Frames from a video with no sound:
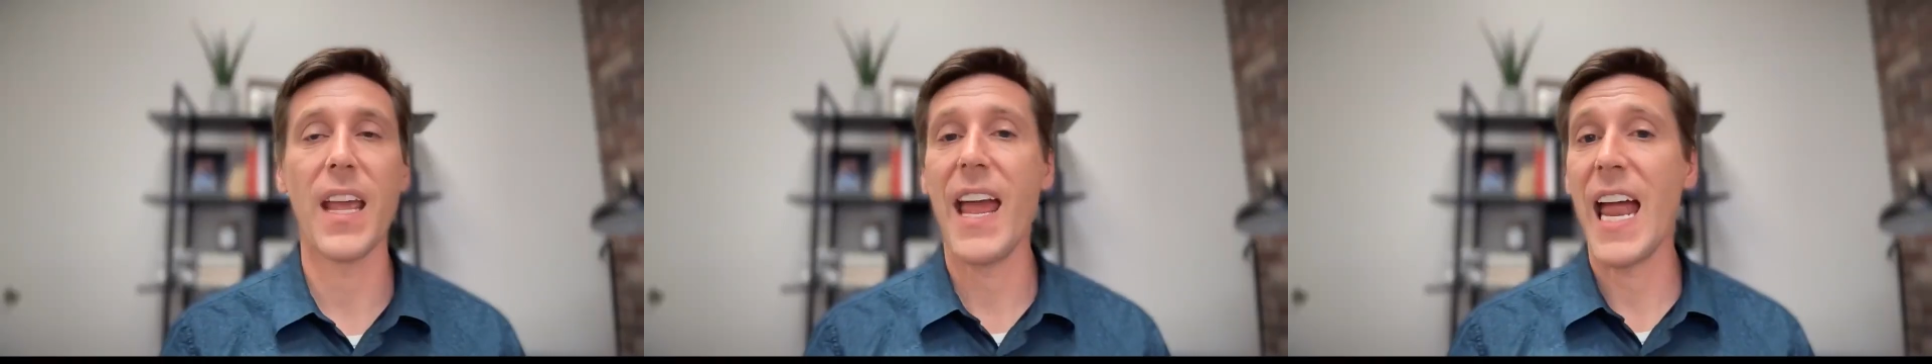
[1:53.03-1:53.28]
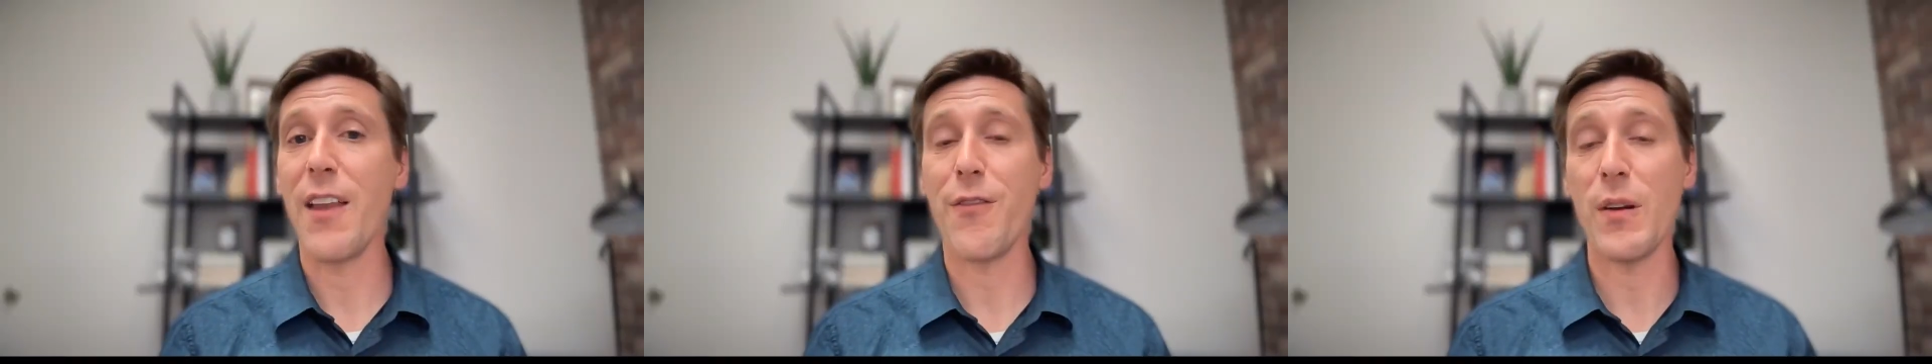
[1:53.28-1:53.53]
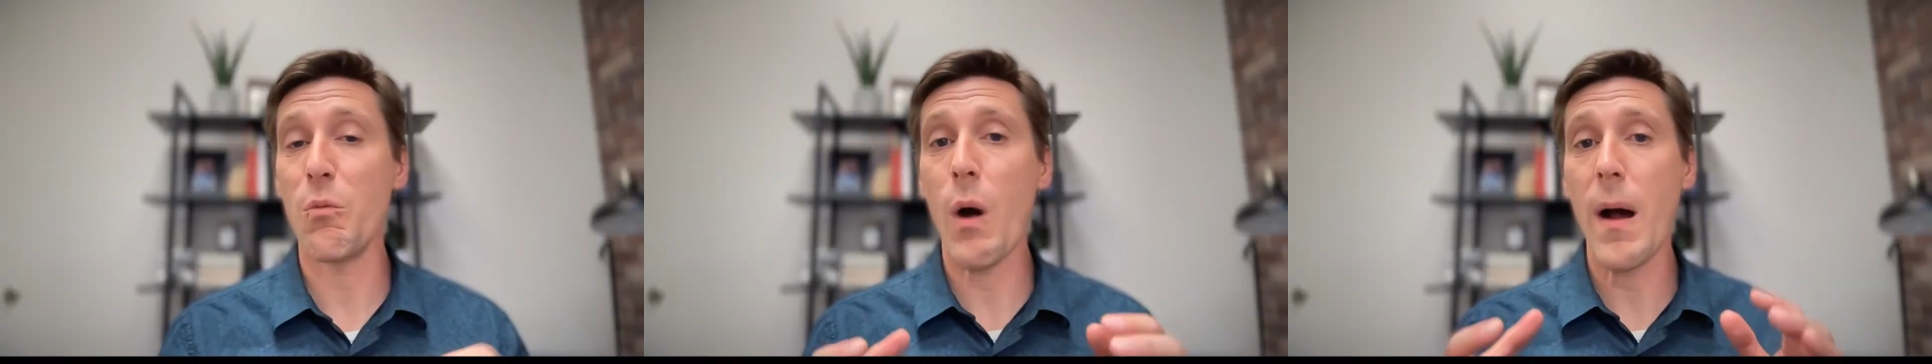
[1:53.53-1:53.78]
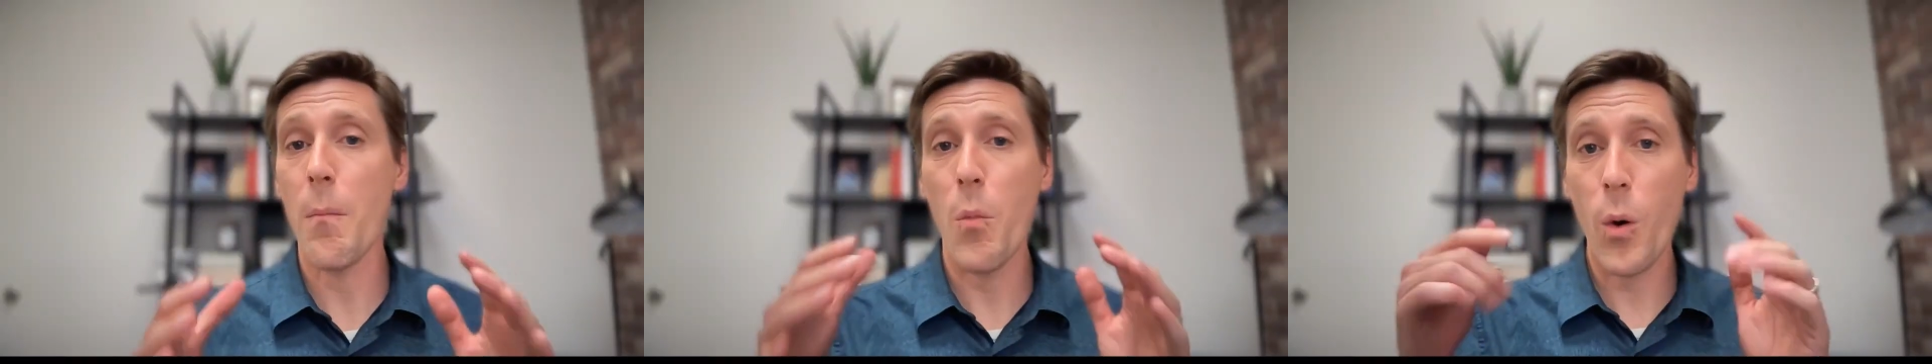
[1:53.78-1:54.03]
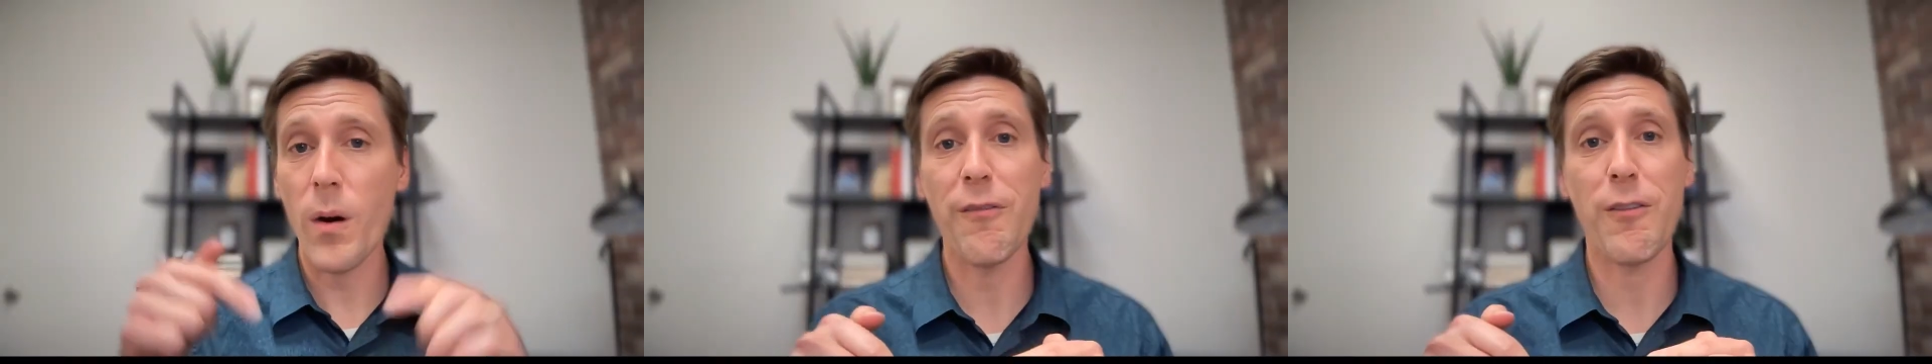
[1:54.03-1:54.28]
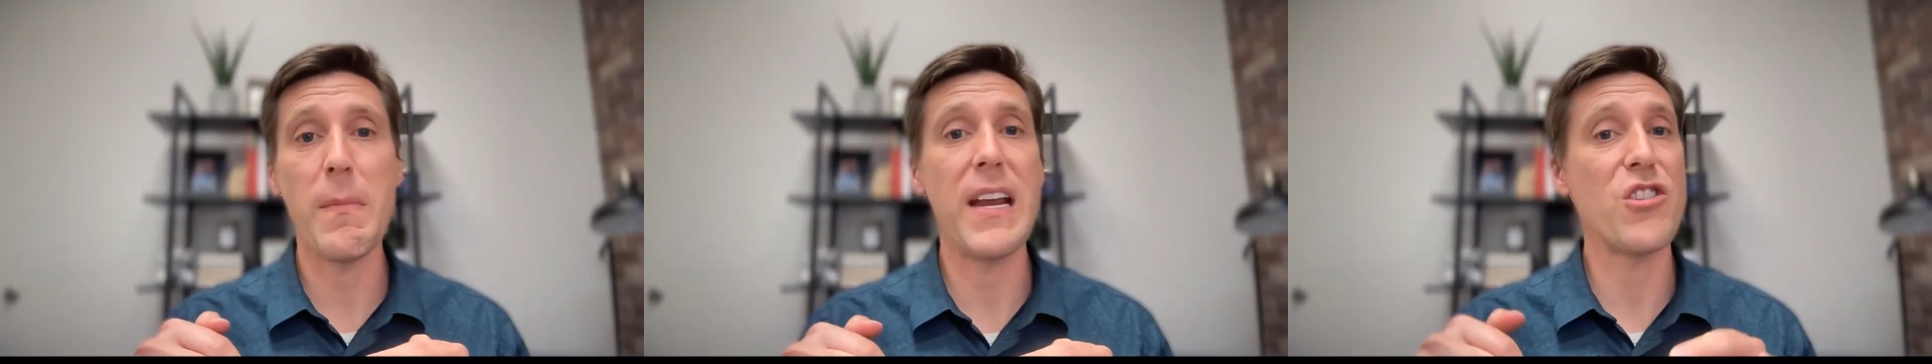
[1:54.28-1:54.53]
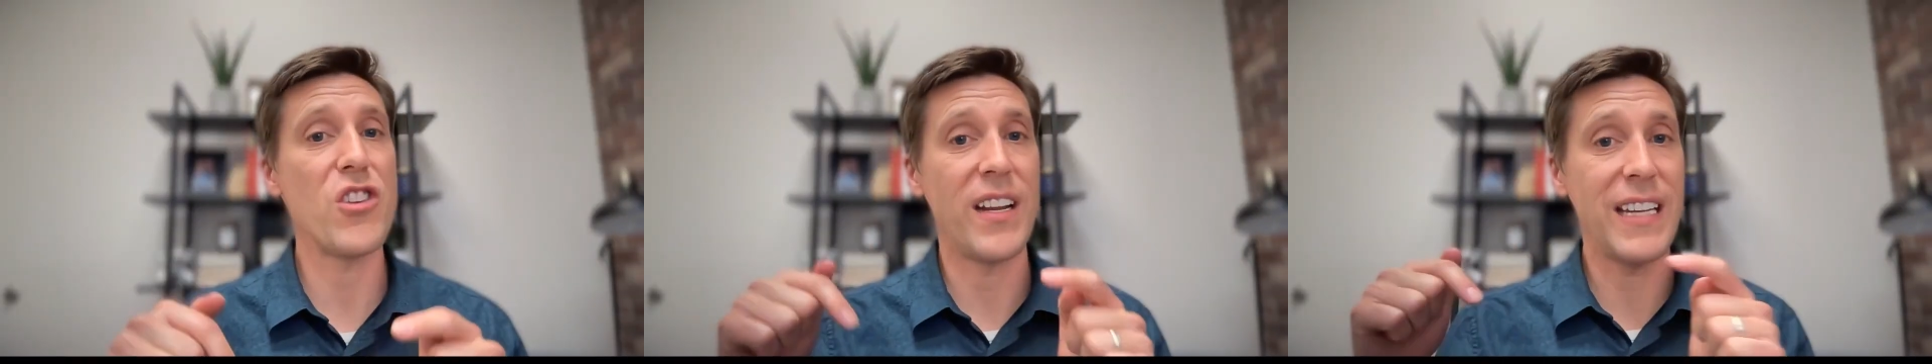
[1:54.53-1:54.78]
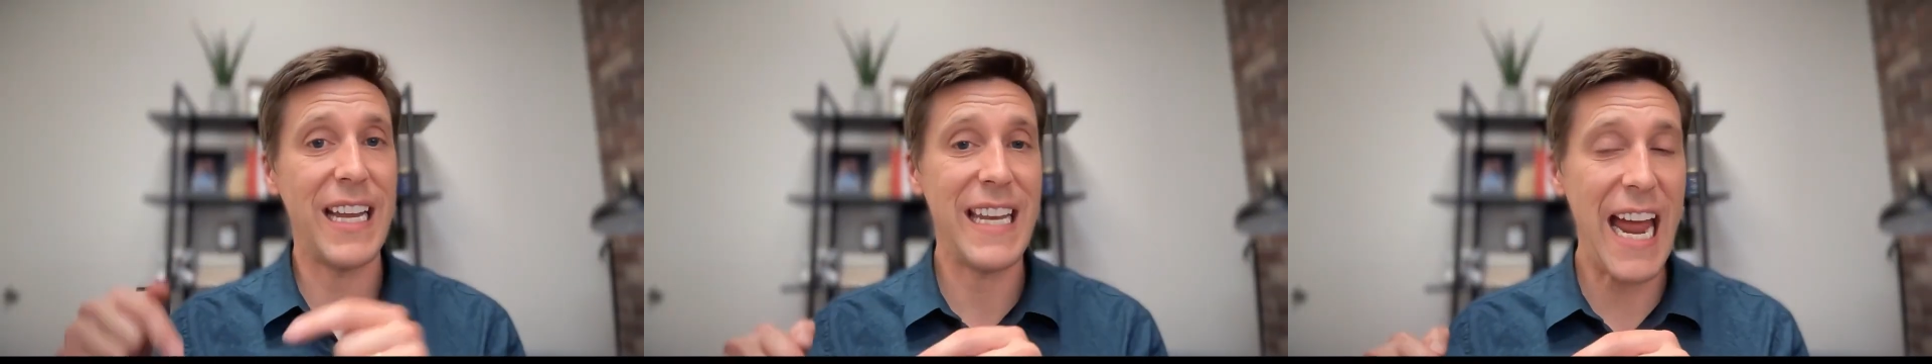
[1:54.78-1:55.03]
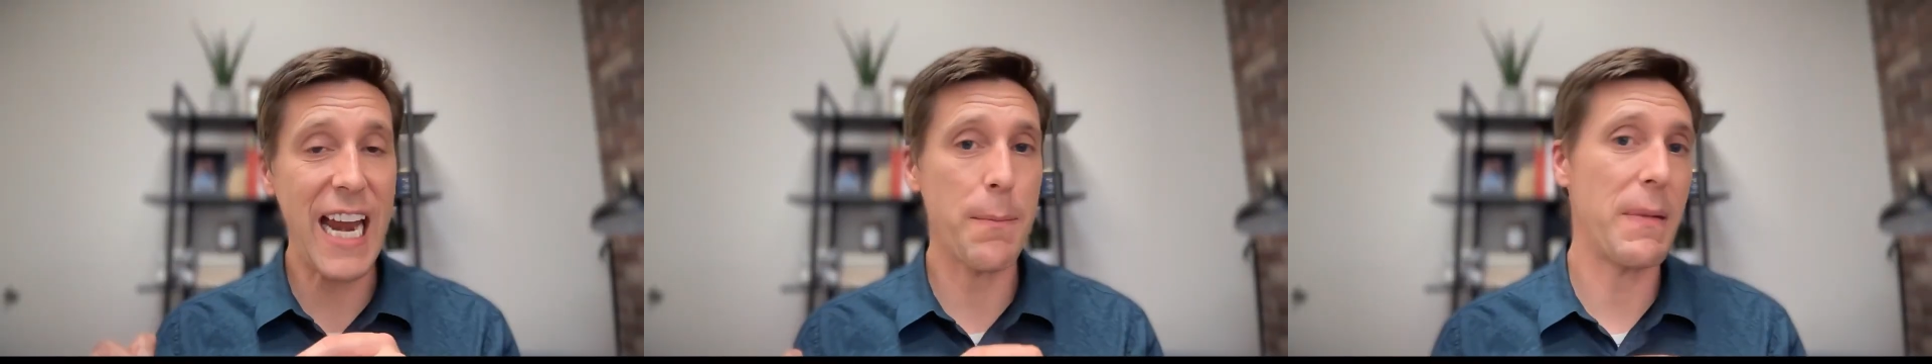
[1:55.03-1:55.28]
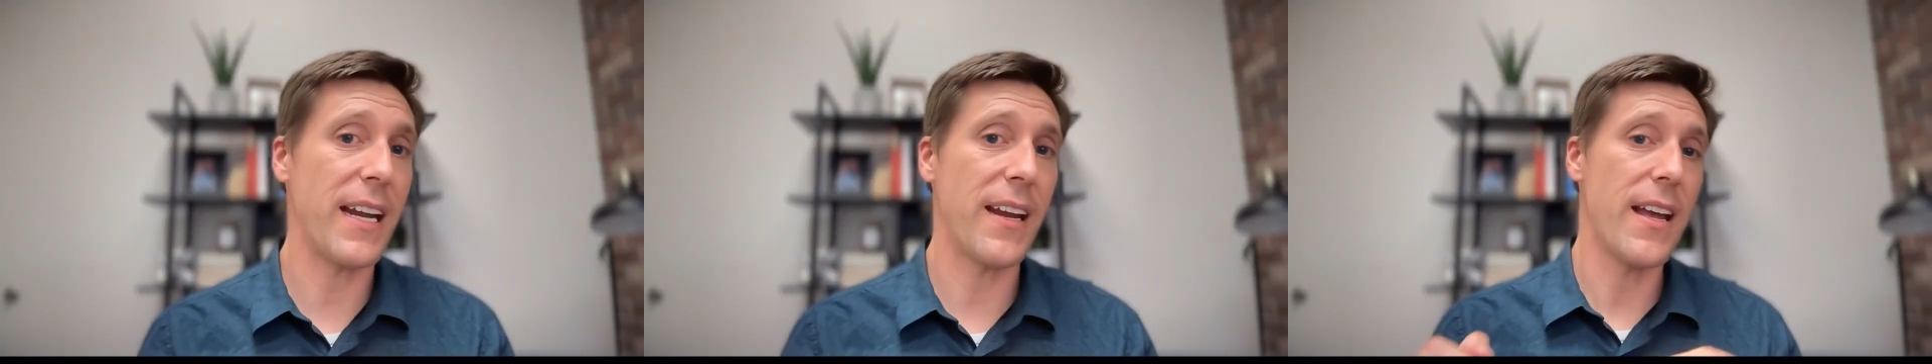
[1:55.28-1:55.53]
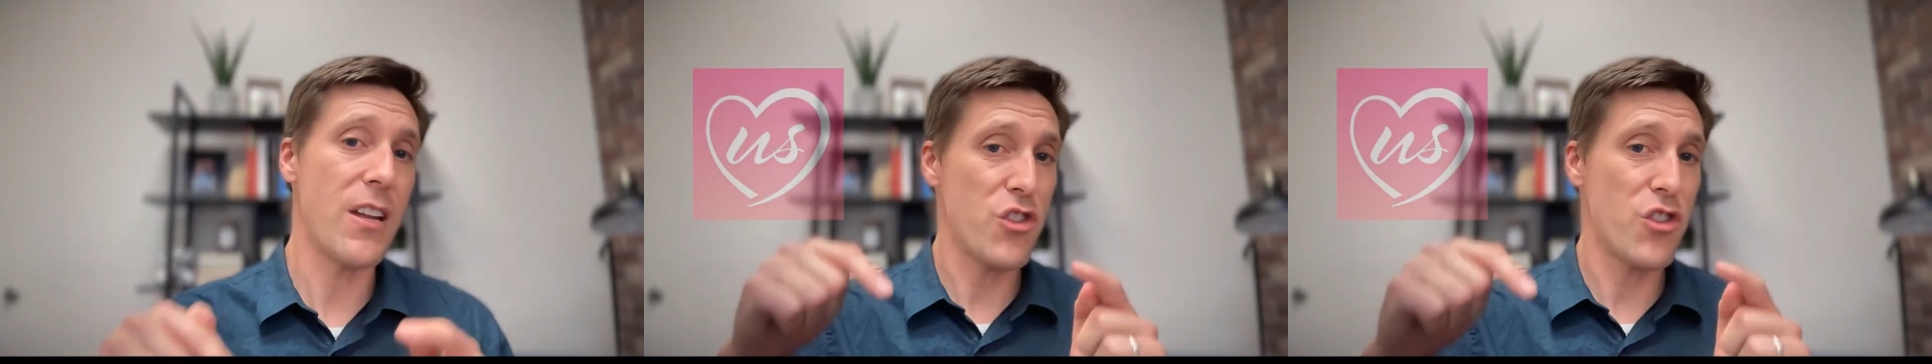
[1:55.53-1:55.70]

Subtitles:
And if you want more information on anatomy,